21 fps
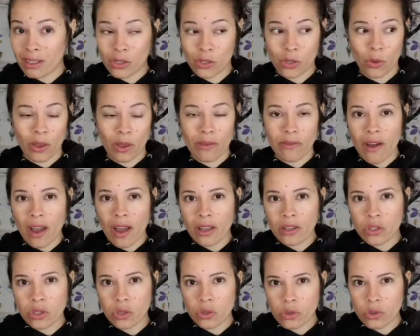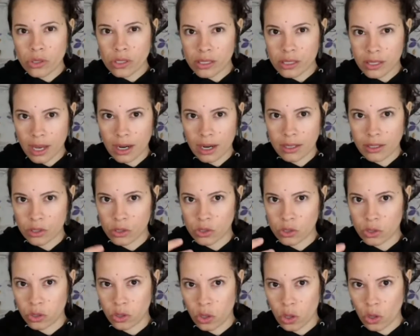So I invite you to start
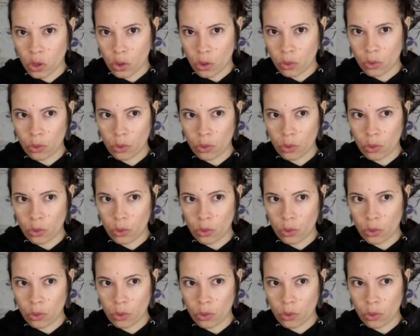slow.